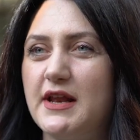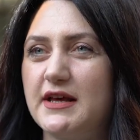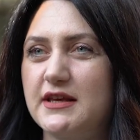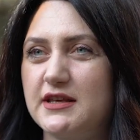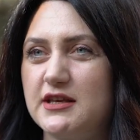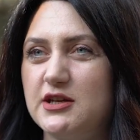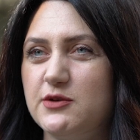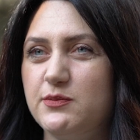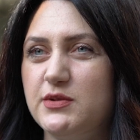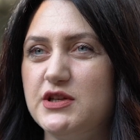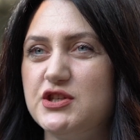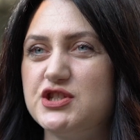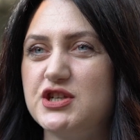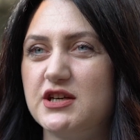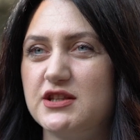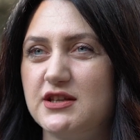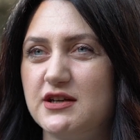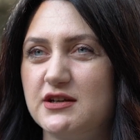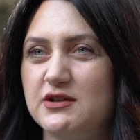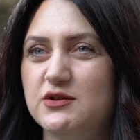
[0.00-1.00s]
I work at a
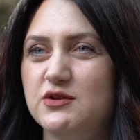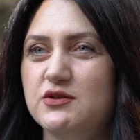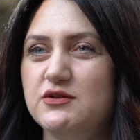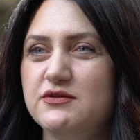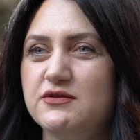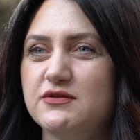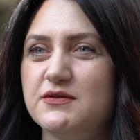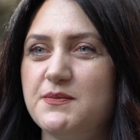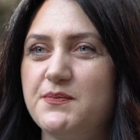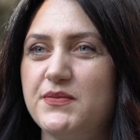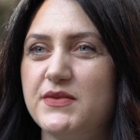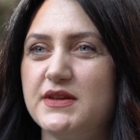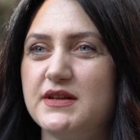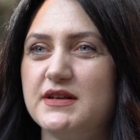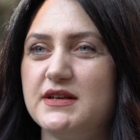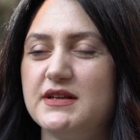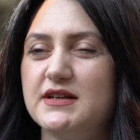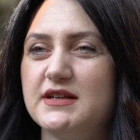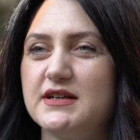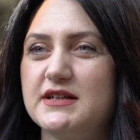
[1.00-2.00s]
bank and it
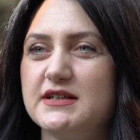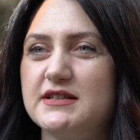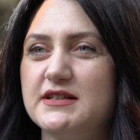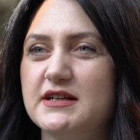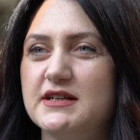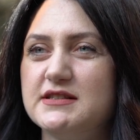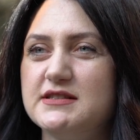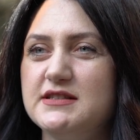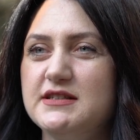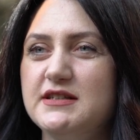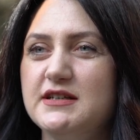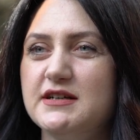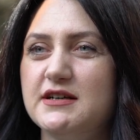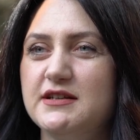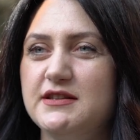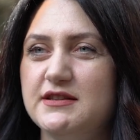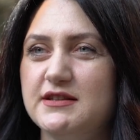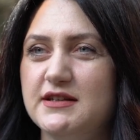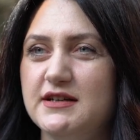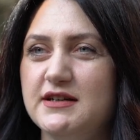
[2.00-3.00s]
was near the cafe.
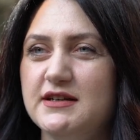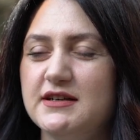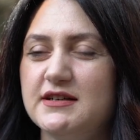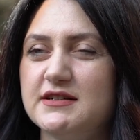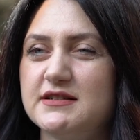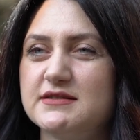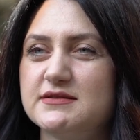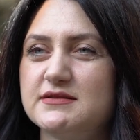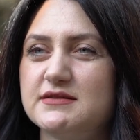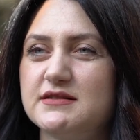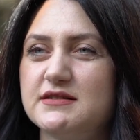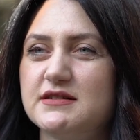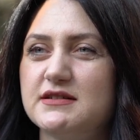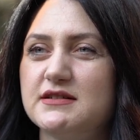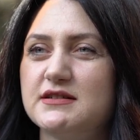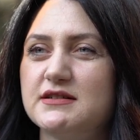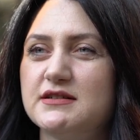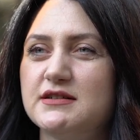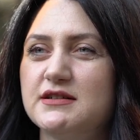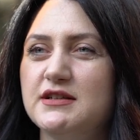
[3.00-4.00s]

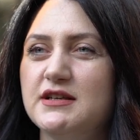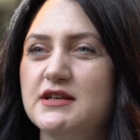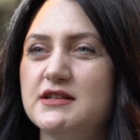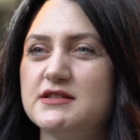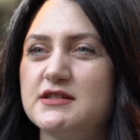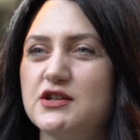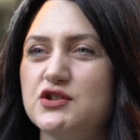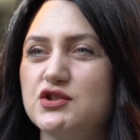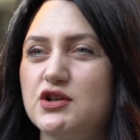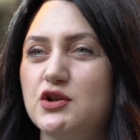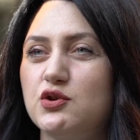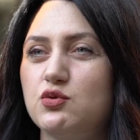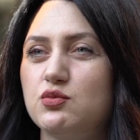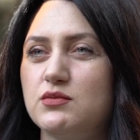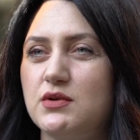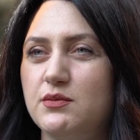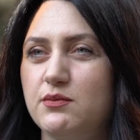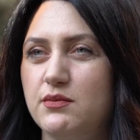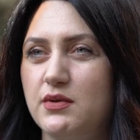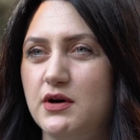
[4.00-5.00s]
So every day I
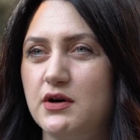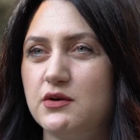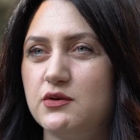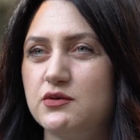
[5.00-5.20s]
had lunch